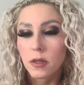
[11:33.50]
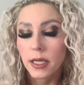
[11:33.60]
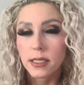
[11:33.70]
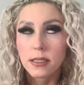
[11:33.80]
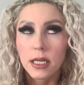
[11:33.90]

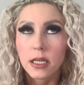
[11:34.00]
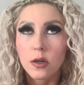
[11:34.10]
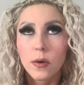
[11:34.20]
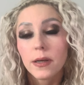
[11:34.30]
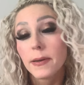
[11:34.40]
Is it
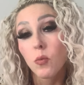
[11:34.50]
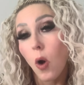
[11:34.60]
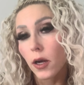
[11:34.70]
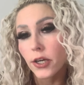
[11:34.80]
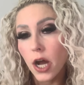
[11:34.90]
going to be
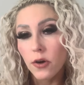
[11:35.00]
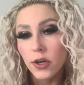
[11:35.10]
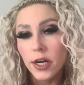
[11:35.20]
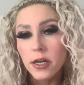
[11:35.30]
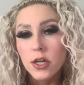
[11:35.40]

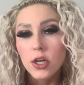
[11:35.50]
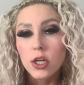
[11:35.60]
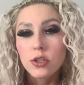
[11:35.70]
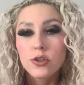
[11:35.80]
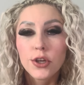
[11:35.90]
watercolor?
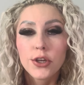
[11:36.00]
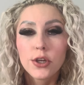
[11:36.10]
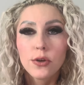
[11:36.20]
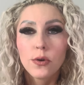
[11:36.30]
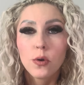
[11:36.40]
Do
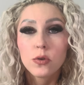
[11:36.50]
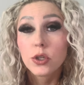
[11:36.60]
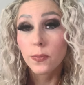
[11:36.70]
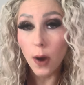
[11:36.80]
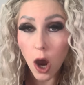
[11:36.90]
you
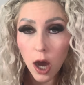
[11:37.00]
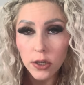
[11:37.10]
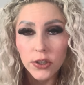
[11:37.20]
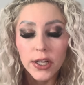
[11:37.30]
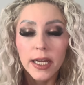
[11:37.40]
do
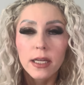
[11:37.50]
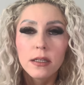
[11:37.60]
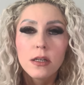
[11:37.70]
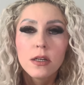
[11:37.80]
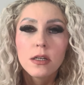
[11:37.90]

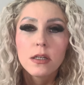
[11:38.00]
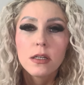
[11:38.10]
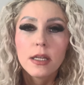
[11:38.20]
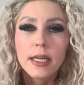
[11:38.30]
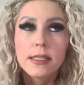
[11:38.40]
pottery?
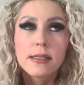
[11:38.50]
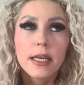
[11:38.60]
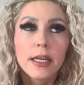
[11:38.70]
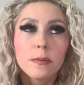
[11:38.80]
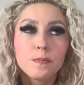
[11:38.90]
Is
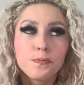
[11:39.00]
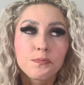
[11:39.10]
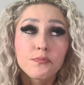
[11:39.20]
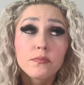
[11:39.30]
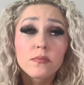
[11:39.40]
it
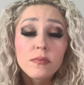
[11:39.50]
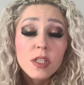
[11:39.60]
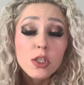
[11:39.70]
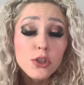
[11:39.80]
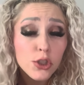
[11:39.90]

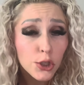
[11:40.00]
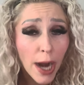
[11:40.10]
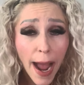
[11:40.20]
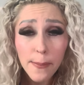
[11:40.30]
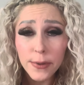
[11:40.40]

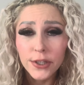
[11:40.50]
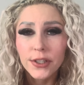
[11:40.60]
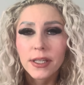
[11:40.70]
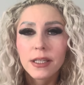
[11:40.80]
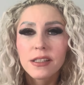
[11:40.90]

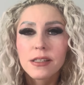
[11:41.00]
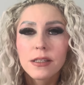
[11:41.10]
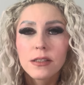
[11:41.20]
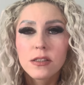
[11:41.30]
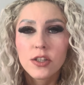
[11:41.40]

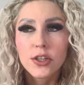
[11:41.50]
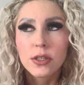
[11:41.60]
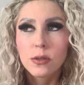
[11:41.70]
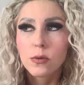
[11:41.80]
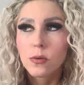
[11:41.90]
scrapbooking? Do
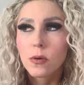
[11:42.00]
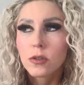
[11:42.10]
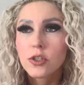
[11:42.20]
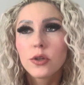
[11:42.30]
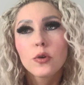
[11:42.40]
you
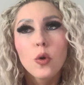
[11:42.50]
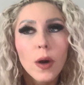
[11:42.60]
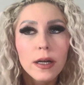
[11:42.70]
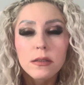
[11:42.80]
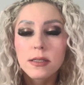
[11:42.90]
do
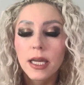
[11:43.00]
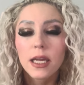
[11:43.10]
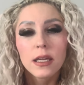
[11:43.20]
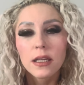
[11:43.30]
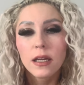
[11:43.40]

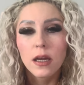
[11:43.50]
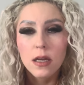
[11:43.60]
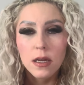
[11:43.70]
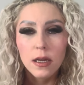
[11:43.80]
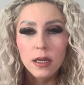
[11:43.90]
quilting?
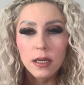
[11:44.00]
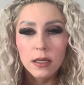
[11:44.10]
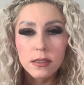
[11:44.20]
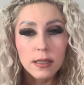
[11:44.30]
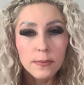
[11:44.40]

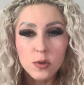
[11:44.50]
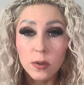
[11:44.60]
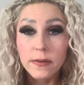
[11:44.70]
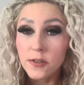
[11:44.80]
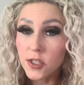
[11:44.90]
Some
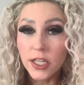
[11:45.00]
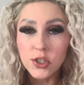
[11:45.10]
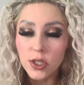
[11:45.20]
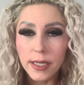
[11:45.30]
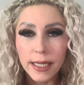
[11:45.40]
sort of
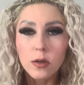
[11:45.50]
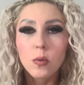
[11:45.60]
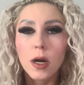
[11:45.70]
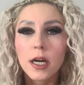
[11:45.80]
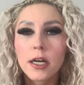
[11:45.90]
stitch and
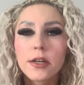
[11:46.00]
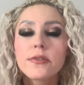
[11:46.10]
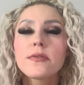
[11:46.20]
needlework?